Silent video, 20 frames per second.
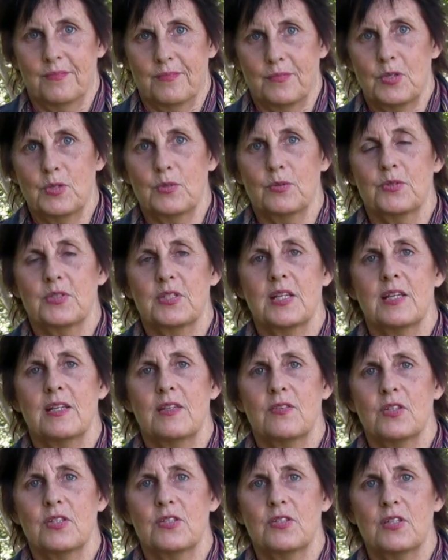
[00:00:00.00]
You'll
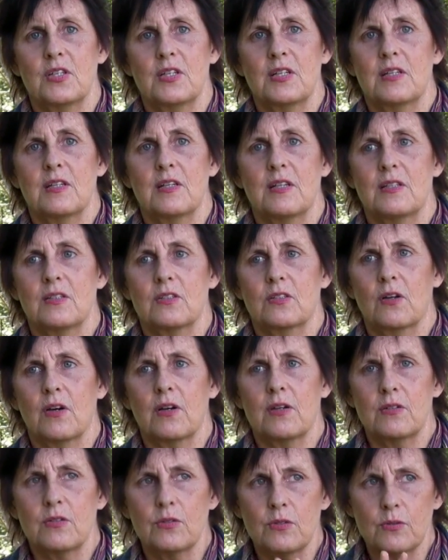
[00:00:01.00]
see this year is
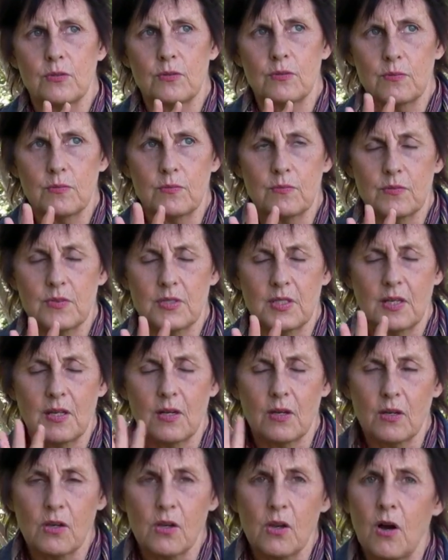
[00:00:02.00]
going to see
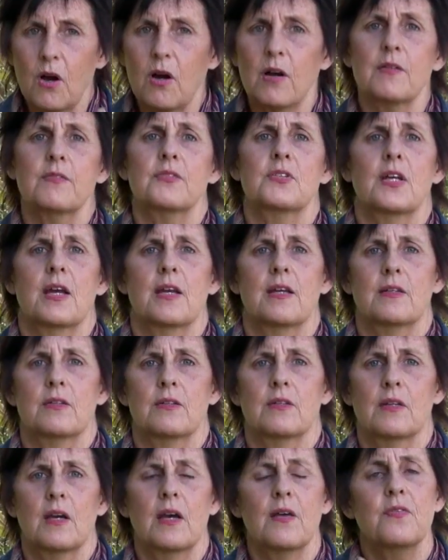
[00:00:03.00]
a lot of
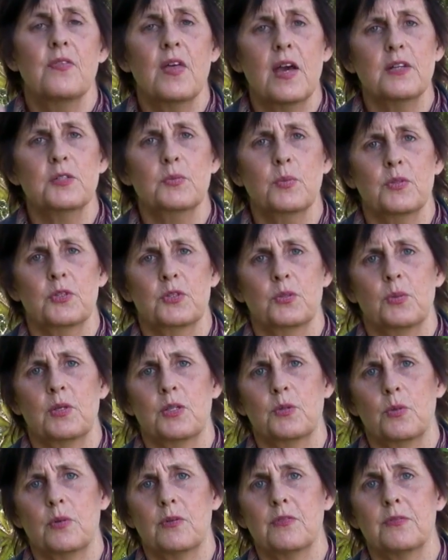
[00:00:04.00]
change, and that is what the
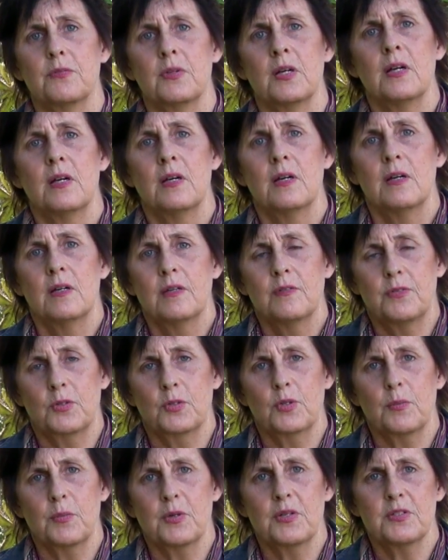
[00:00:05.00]
twenty twelve
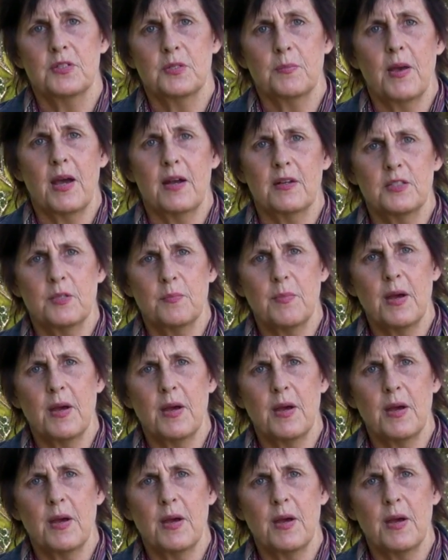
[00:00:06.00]
phenomenon is about. It's